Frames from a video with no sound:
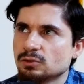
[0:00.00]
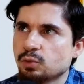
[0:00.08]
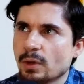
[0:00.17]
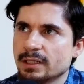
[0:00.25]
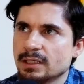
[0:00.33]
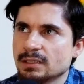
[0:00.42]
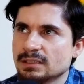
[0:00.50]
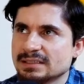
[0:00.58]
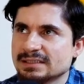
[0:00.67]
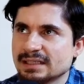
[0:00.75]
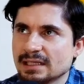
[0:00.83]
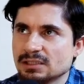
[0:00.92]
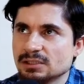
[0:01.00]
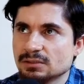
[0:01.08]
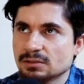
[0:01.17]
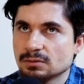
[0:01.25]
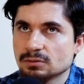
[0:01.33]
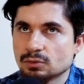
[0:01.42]

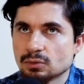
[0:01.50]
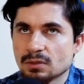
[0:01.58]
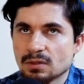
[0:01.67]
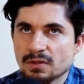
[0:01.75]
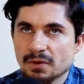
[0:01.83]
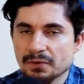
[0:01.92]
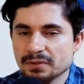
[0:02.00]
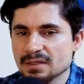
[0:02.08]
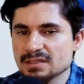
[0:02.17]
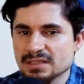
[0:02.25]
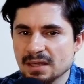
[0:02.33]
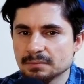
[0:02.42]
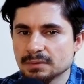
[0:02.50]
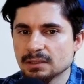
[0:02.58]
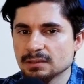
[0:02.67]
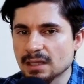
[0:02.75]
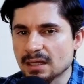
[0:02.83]
26 to 30 something,